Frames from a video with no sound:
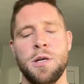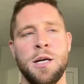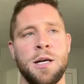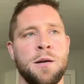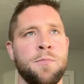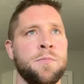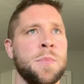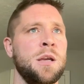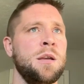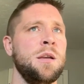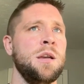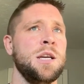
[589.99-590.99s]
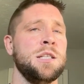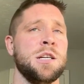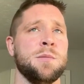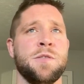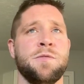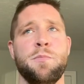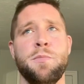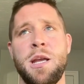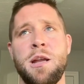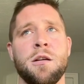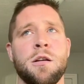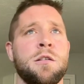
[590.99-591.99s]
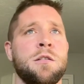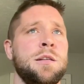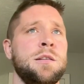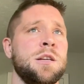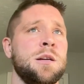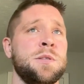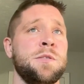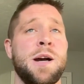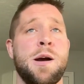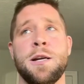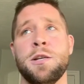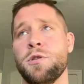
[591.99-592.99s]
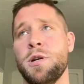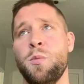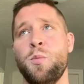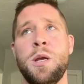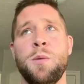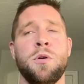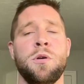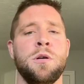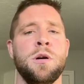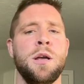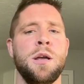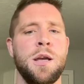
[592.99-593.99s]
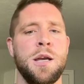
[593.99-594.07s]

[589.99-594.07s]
in terms of demeanor, in terms of how I treated people,